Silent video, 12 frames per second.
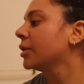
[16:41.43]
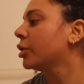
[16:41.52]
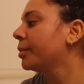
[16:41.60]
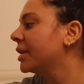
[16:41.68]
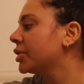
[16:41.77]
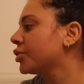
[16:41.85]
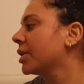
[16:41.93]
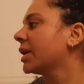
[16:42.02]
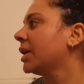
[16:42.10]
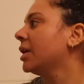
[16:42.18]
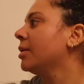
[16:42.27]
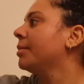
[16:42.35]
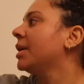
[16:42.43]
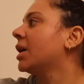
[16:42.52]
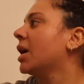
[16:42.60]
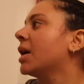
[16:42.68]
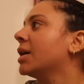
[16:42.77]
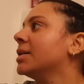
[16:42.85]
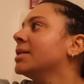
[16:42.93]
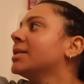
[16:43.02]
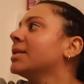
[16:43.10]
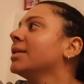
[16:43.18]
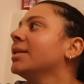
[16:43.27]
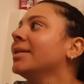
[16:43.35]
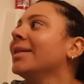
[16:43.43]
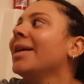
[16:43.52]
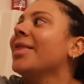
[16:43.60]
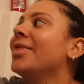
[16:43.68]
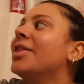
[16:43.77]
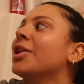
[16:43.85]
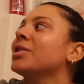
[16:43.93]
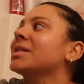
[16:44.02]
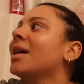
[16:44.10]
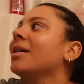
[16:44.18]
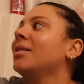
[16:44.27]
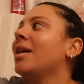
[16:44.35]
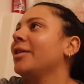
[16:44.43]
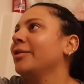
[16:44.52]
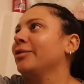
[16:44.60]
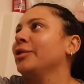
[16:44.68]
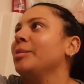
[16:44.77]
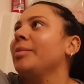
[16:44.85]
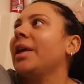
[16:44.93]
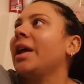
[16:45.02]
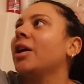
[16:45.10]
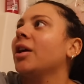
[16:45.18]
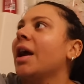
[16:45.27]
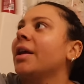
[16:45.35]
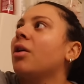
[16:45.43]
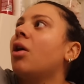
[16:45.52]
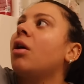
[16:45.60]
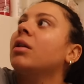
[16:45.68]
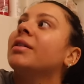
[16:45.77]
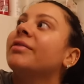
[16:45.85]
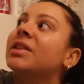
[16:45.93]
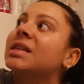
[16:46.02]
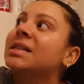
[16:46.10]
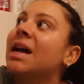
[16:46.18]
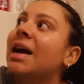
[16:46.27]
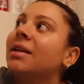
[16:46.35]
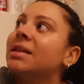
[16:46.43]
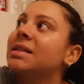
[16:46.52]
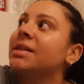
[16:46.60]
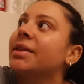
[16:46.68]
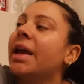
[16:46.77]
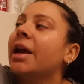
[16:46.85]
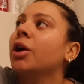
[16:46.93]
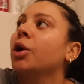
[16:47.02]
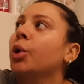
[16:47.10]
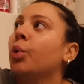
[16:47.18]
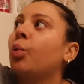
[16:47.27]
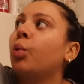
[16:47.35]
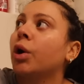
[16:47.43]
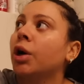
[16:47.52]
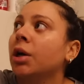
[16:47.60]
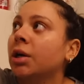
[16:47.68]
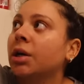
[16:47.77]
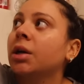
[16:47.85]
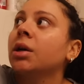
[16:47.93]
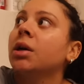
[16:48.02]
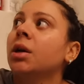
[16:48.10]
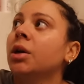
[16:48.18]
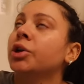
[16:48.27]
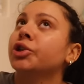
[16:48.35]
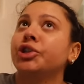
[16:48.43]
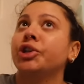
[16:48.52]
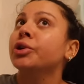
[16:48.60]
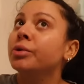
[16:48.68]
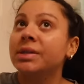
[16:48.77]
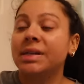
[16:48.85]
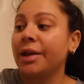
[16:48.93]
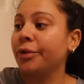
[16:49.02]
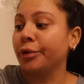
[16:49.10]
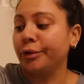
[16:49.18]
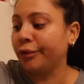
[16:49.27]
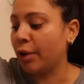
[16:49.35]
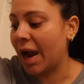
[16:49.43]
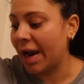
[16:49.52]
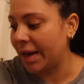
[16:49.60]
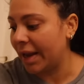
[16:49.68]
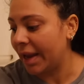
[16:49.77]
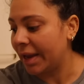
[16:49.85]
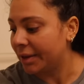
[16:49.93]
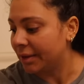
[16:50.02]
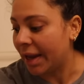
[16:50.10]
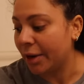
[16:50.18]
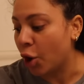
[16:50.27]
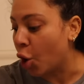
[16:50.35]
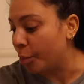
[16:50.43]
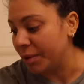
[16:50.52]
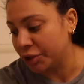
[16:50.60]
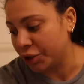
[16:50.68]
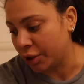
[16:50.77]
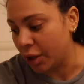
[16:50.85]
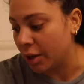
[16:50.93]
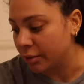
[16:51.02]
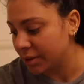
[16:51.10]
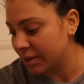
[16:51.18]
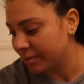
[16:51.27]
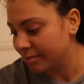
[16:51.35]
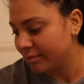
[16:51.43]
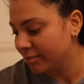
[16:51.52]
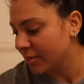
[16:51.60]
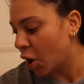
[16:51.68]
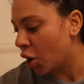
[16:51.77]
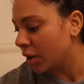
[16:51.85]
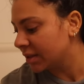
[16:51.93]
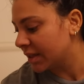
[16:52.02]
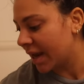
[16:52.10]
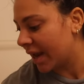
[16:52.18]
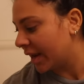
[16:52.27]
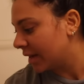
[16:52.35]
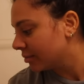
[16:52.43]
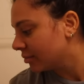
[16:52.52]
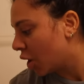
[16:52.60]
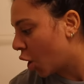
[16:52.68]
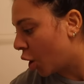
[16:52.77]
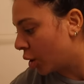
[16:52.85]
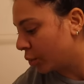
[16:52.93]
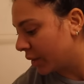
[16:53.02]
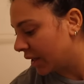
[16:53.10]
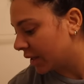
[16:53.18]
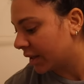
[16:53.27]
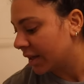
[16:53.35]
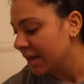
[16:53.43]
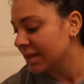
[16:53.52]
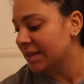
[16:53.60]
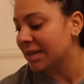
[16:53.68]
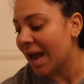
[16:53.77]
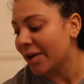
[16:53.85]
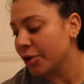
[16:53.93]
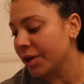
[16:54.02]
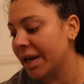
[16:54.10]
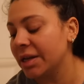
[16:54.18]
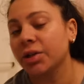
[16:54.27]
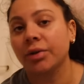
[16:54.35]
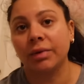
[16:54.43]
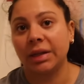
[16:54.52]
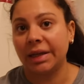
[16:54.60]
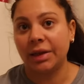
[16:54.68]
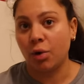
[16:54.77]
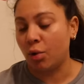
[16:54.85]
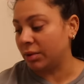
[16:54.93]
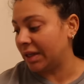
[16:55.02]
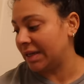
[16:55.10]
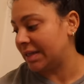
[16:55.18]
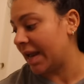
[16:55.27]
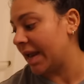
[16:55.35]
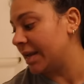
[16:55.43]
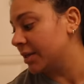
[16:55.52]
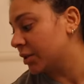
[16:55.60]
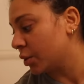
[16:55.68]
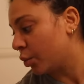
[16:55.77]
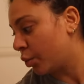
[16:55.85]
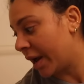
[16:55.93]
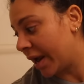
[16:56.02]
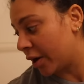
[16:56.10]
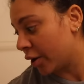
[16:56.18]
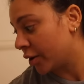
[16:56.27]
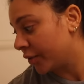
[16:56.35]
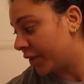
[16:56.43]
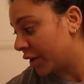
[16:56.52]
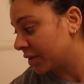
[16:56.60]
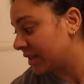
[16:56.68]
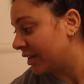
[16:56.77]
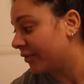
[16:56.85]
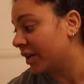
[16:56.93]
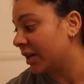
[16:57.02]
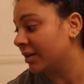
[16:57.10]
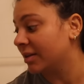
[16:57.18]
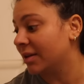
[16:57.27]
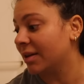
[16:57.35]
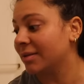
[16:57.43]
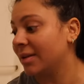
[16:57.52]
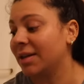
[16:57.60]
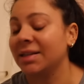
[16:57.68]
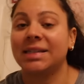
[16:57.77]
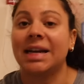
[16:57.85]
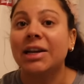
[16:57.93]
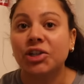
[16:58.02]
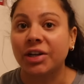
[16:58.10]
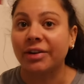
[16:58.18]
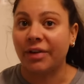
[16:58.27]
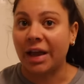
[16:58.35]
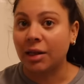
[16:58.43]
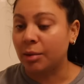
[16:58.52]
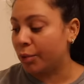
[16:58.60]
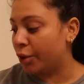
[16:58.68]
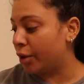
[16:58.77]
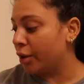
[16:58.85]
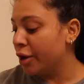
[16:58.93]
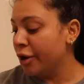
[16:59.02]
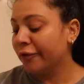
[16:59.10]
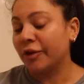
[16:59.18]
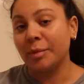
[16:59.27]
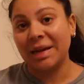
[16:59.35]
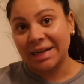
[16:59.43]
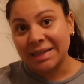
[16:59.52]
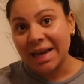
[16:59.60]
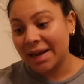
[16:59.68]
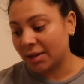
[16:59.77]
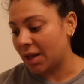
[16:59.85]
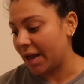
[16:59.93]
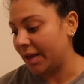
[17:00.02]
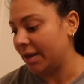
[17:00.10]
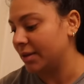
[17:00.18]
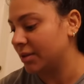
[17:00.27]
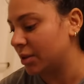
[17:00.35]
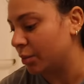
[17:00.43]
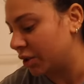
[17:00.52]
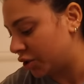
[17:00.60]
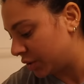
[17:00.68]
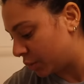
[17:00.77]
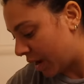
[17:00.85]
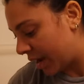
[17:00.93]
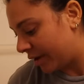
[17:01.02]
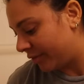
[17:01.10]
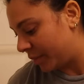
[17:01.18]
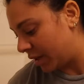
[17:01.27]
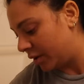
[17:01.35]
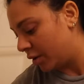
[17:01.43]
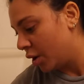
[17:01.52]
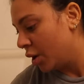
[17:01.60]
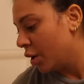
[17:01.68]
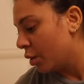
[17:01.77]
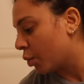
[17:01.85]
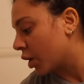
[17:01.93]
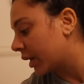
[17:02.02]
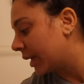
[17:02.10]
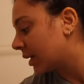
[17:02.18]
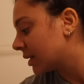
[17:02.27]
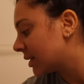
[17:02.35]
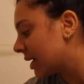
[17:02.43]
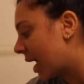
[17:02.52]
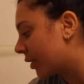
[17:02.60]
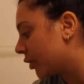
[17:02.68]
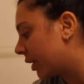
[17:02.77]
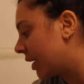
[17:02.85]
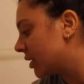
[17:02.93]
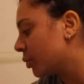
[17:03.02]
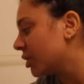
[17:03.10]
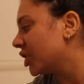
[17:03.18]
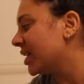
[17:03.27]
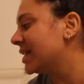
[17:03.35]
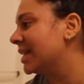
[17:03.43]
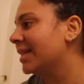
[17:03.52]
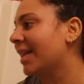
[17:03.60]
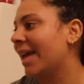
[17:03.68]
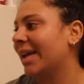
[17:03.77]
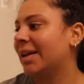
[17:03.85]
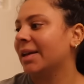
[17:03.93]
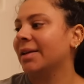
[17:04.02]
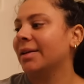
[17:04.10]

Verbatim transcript: little bit tricky because there's not a lot of room there. And all of the stylists there work Tuesday through Friday, like open to close. All day, all week, Saturdays are really the only days where there's even a station available for me to take clients, which is why I've been working on Saturdays, which isn't like